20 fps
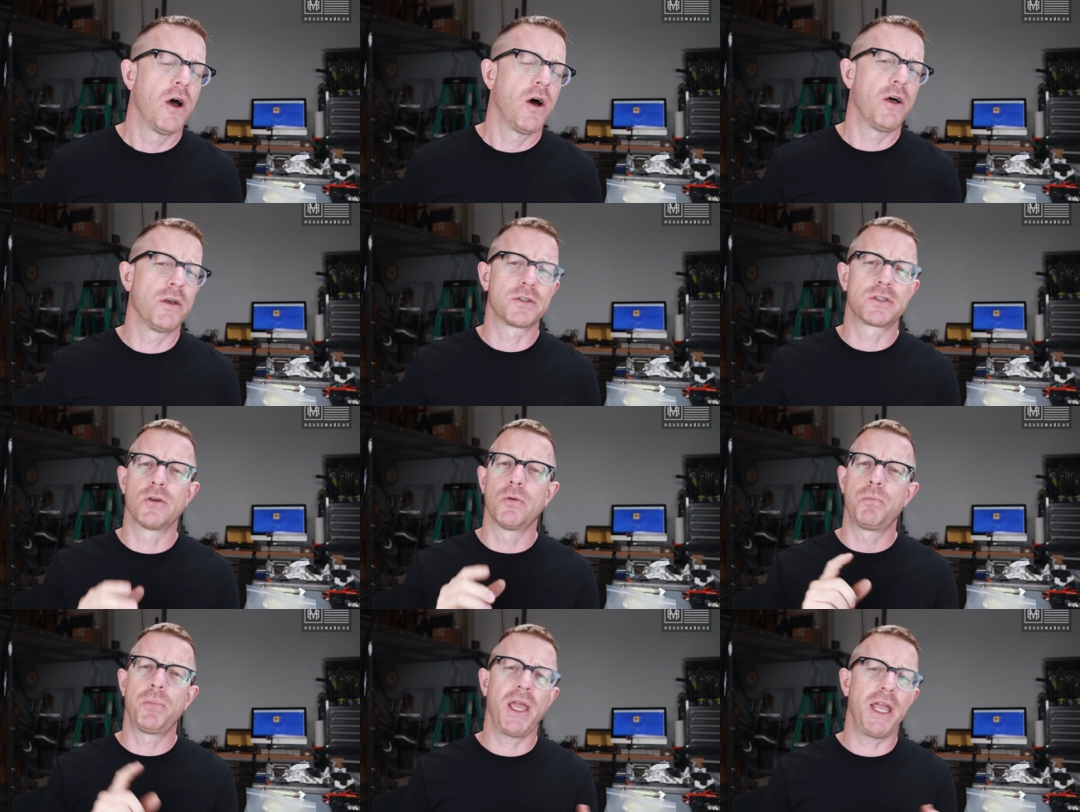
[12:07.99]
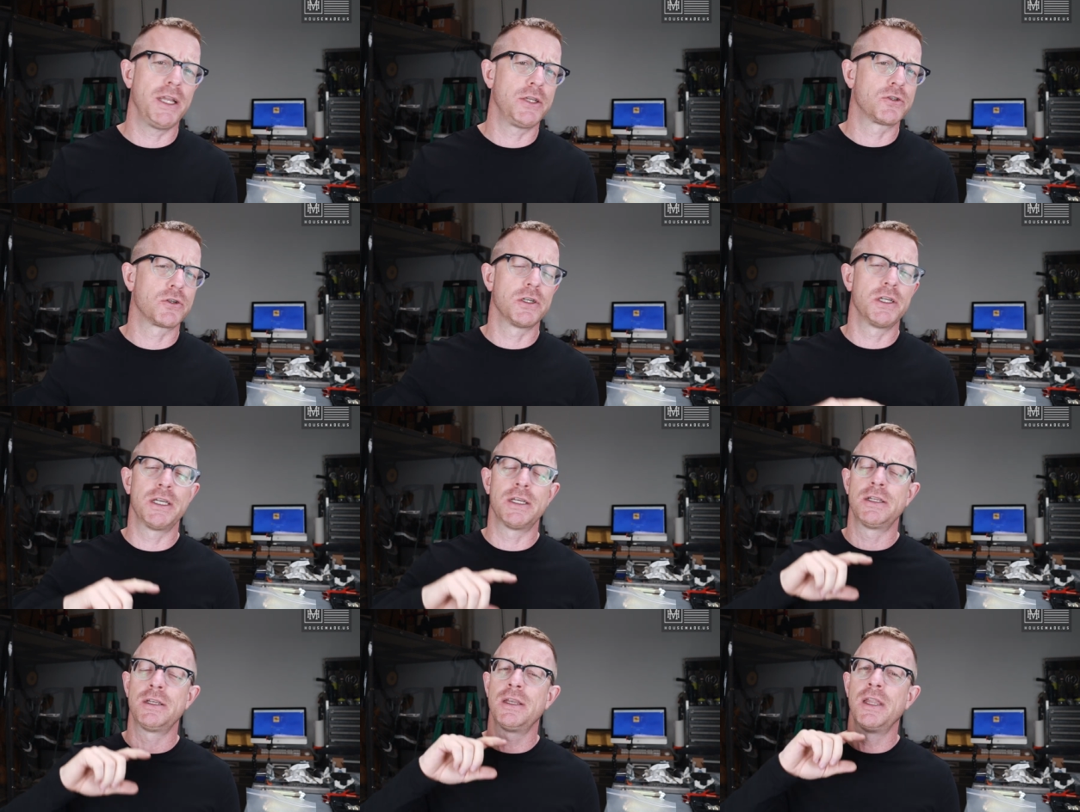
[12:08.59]
Also,
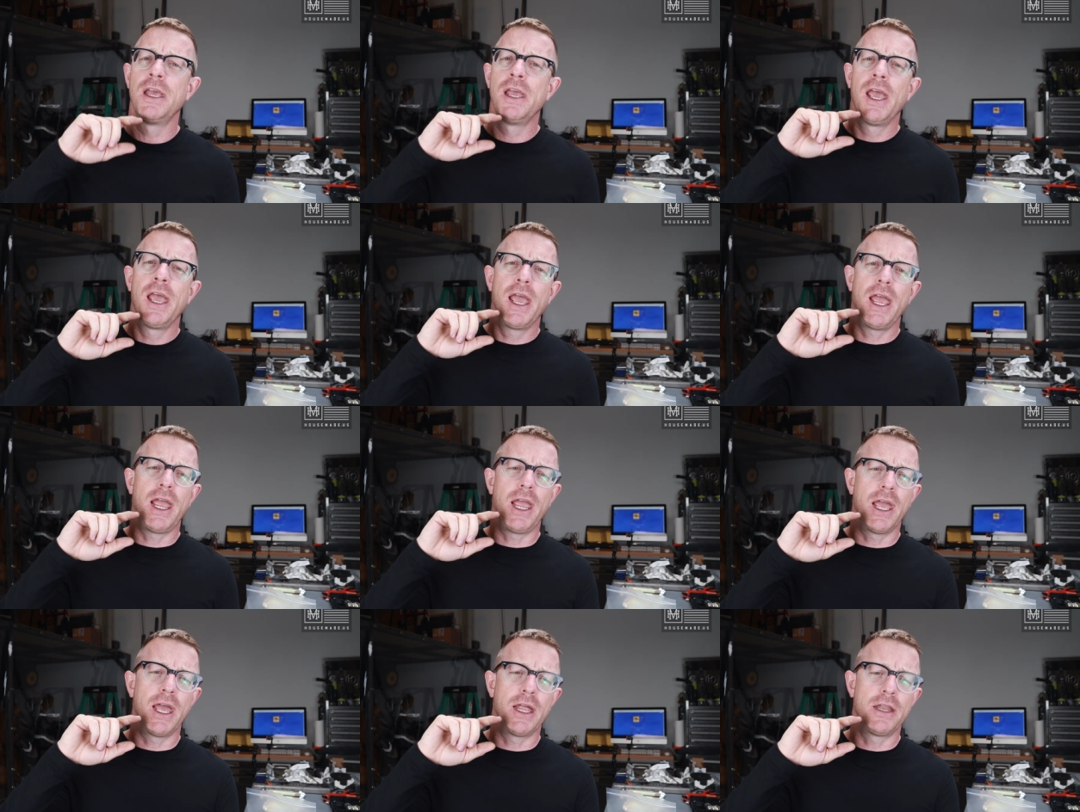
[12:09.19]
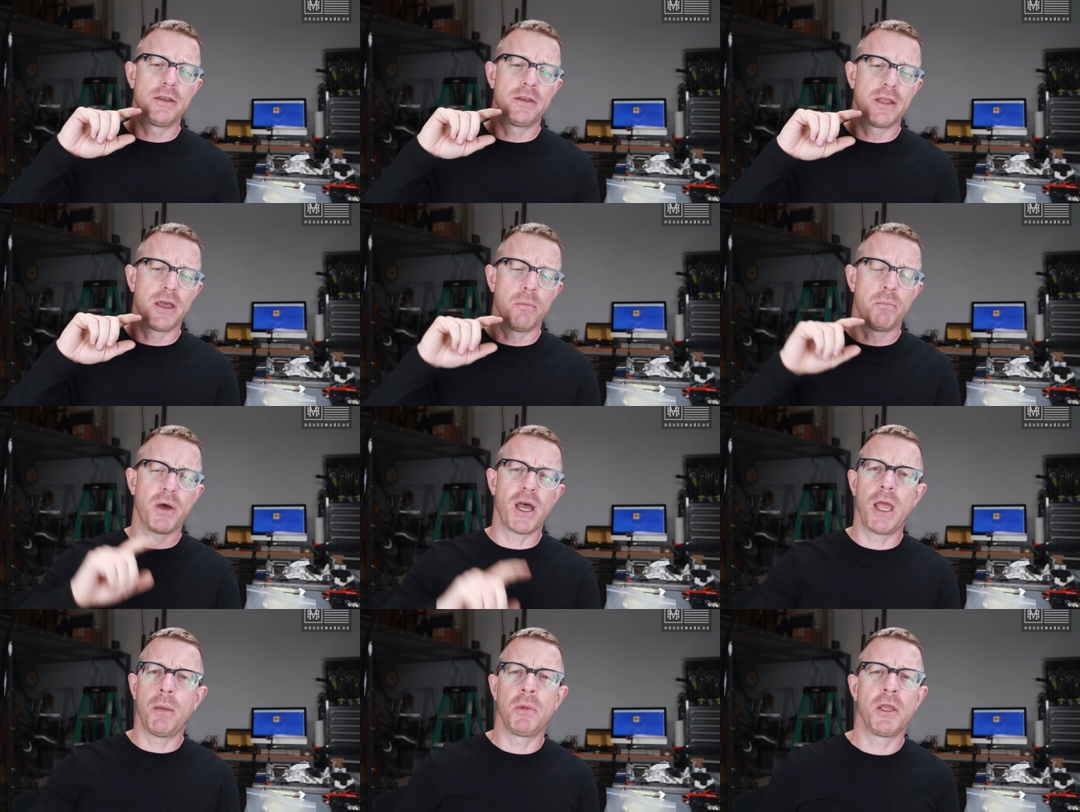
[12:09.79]
Patreon and uh,
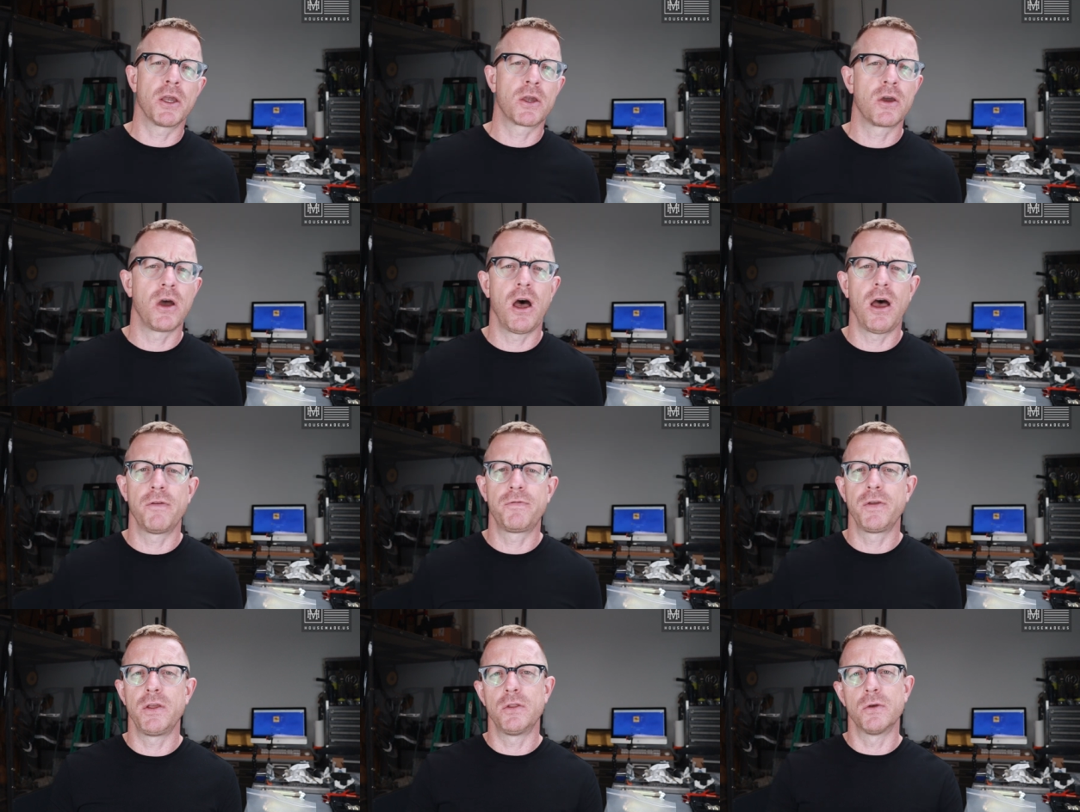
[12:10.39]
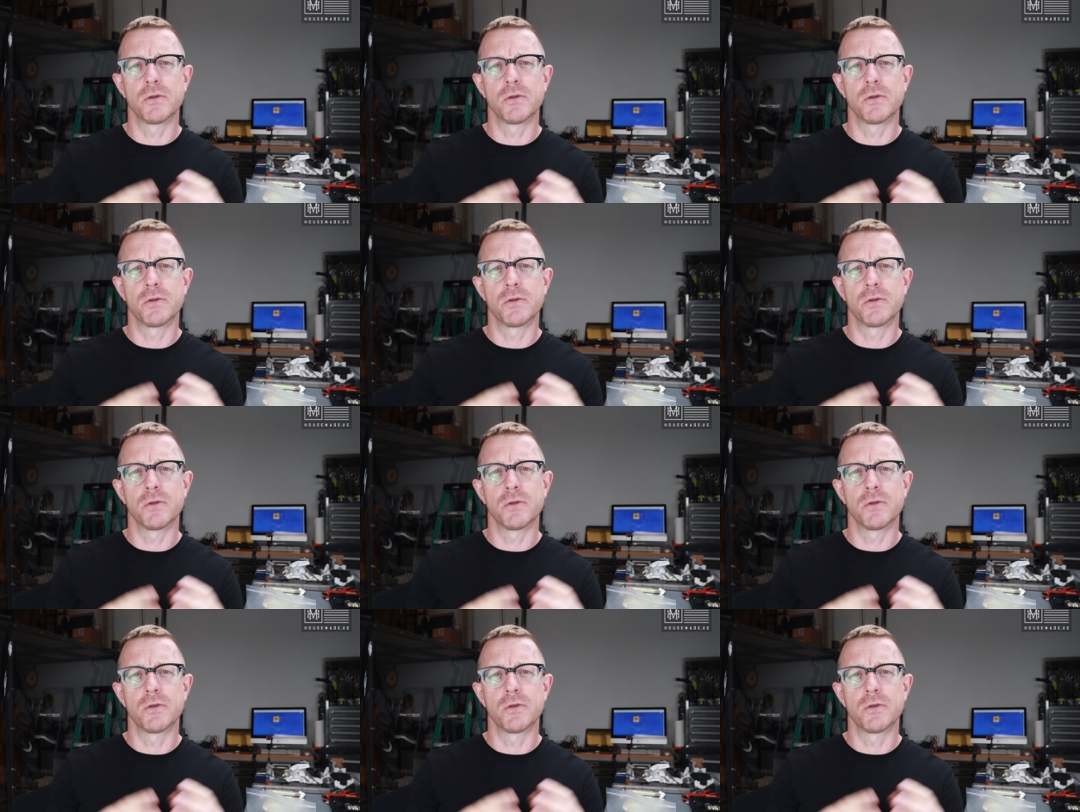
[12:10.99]
Buy Me a Coffee.